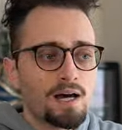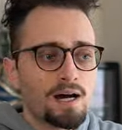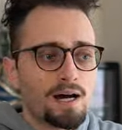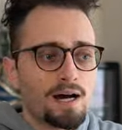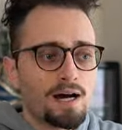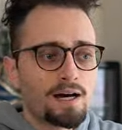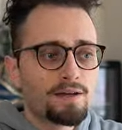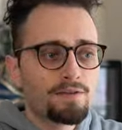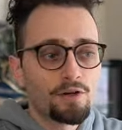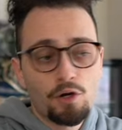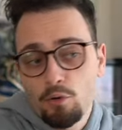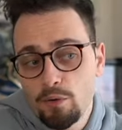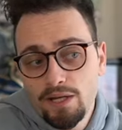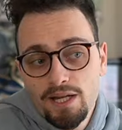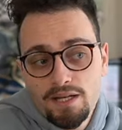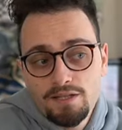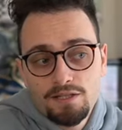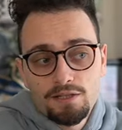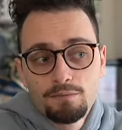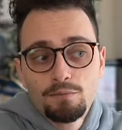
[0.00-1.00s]
Uh, the queen
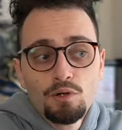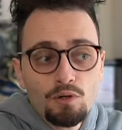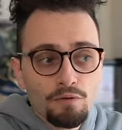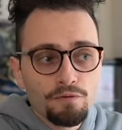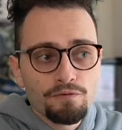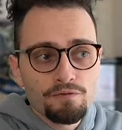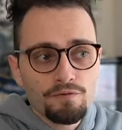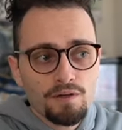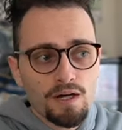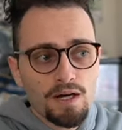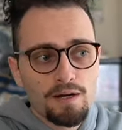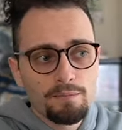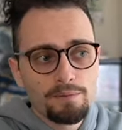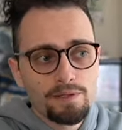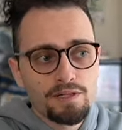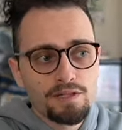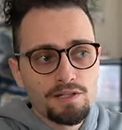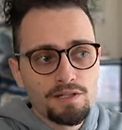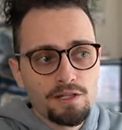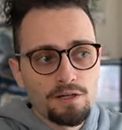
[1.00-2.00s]
has to move uh,
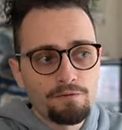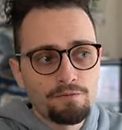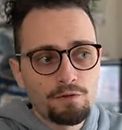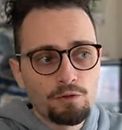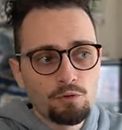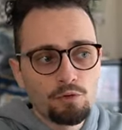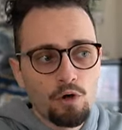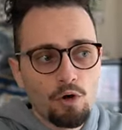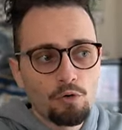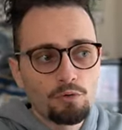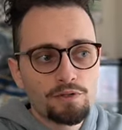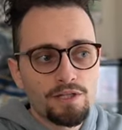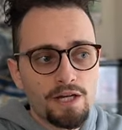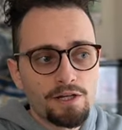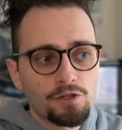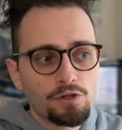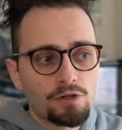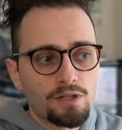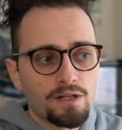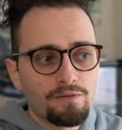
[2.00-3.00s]
because if you go
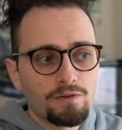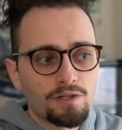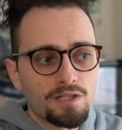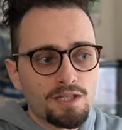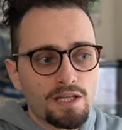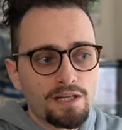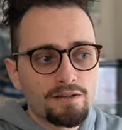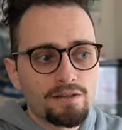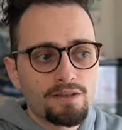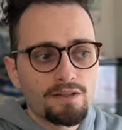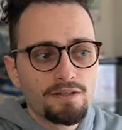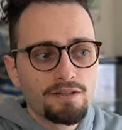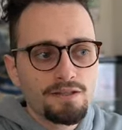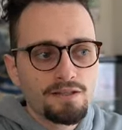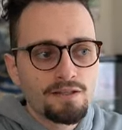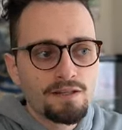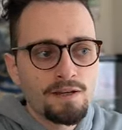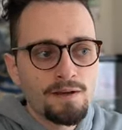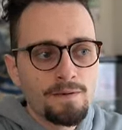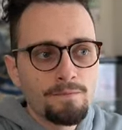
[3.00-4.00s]
danger levels like
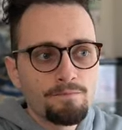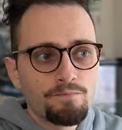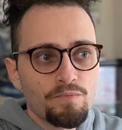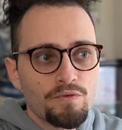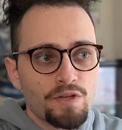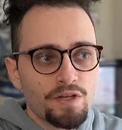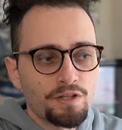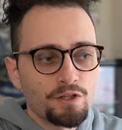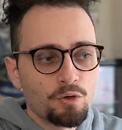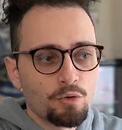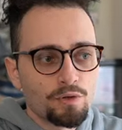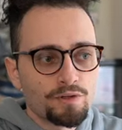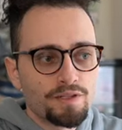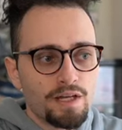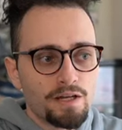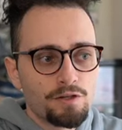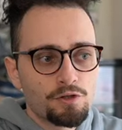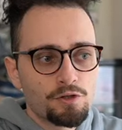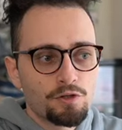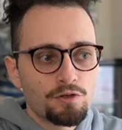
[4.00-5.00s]
this, then your
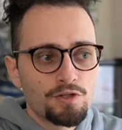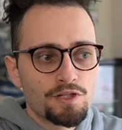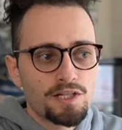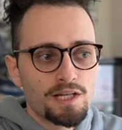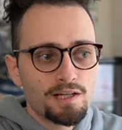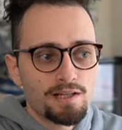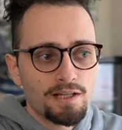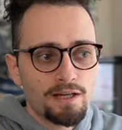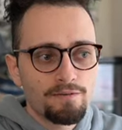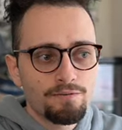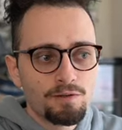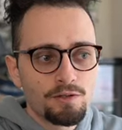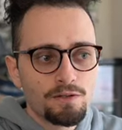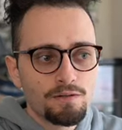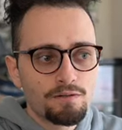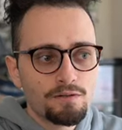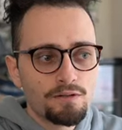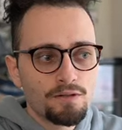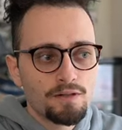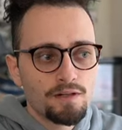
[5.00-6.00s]
dangers get
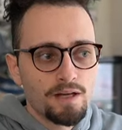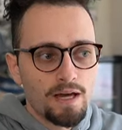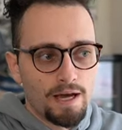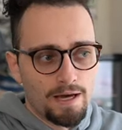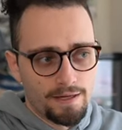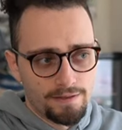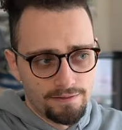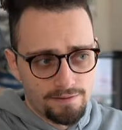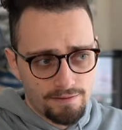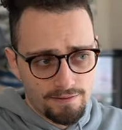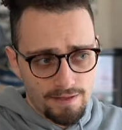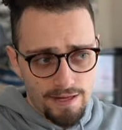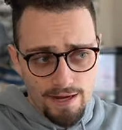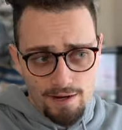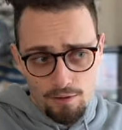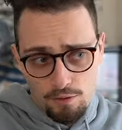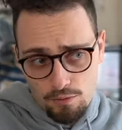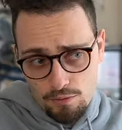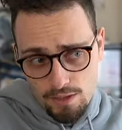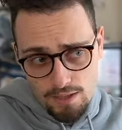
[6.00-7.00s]
leveled. And
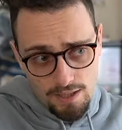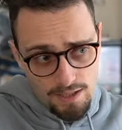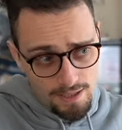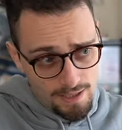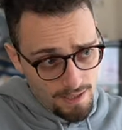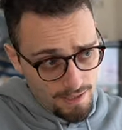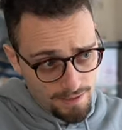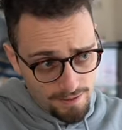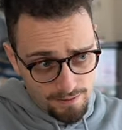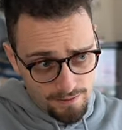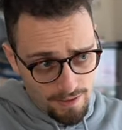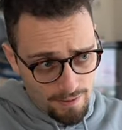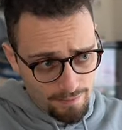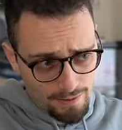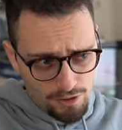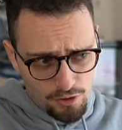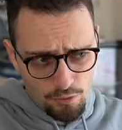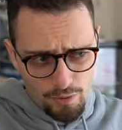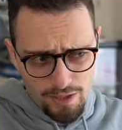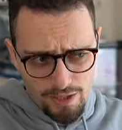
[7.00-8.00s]
now, uh, I
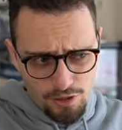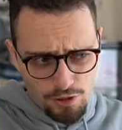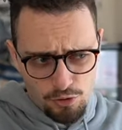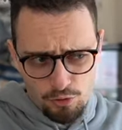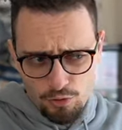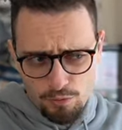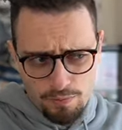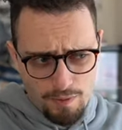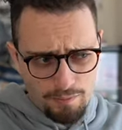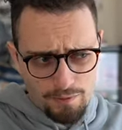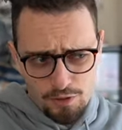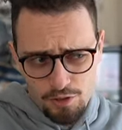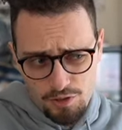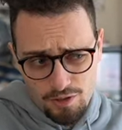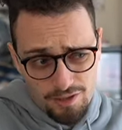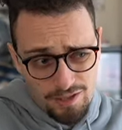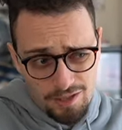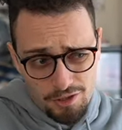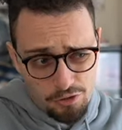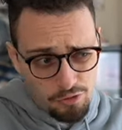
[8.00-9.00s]
mean, queen h2, you're probably just
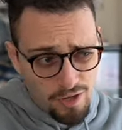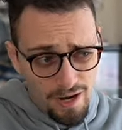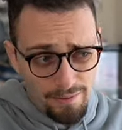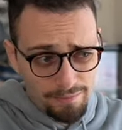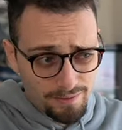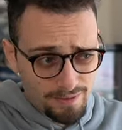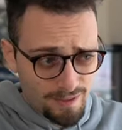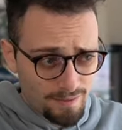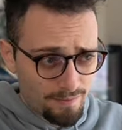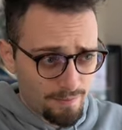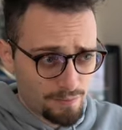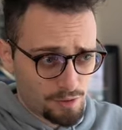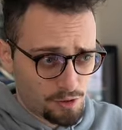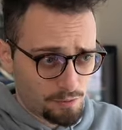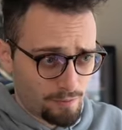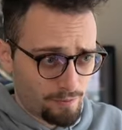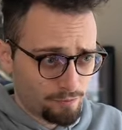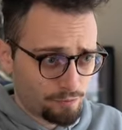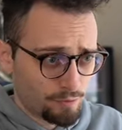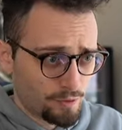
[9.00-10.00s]
going to get trapped. I mean,
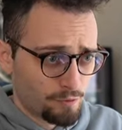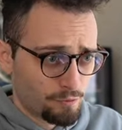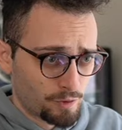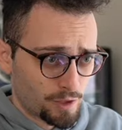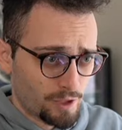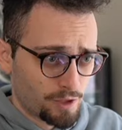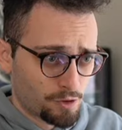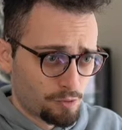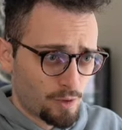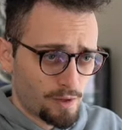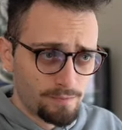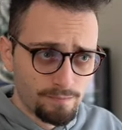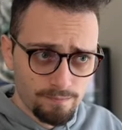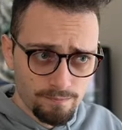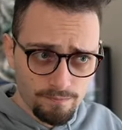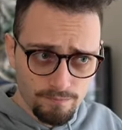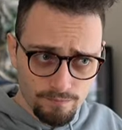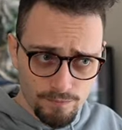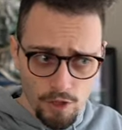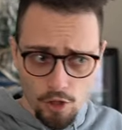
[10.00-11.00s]
bishop f3, rook h1,
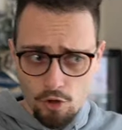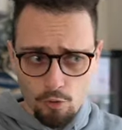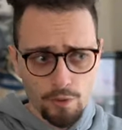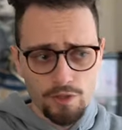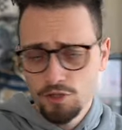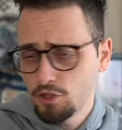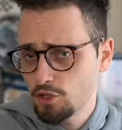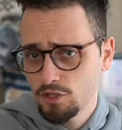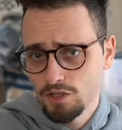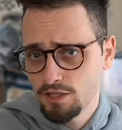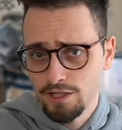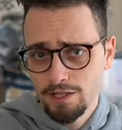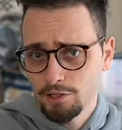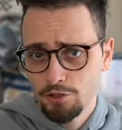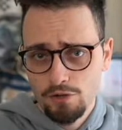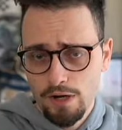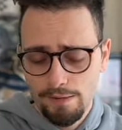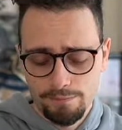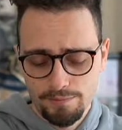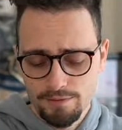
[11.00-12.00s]
your queen's just going to get
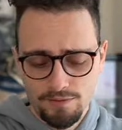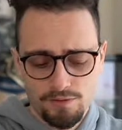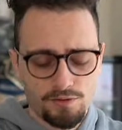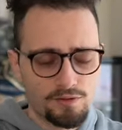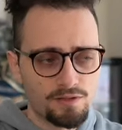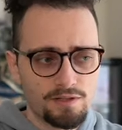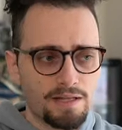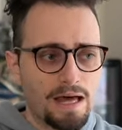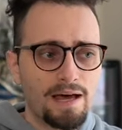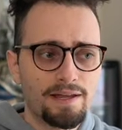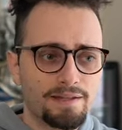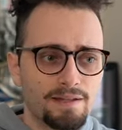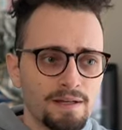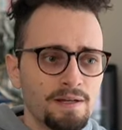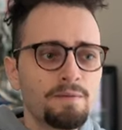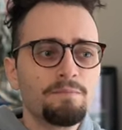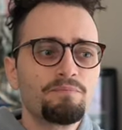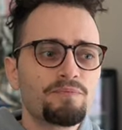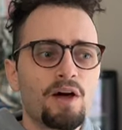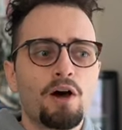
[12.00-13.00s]
trapped. It's just not,
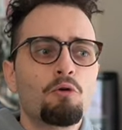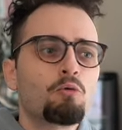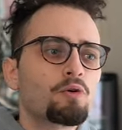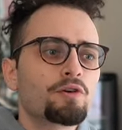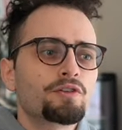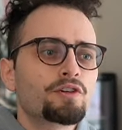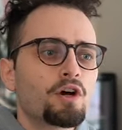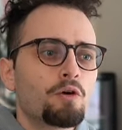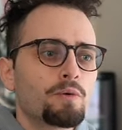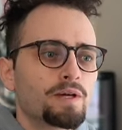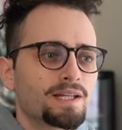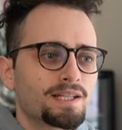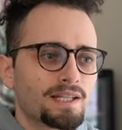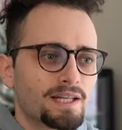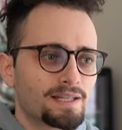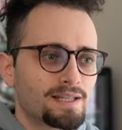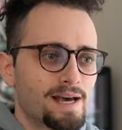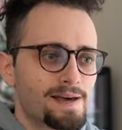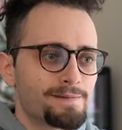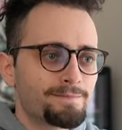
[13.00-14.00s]
not worth going in
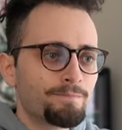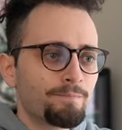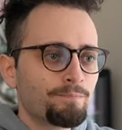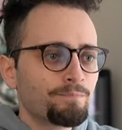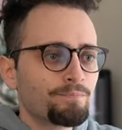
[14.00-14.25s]
like that.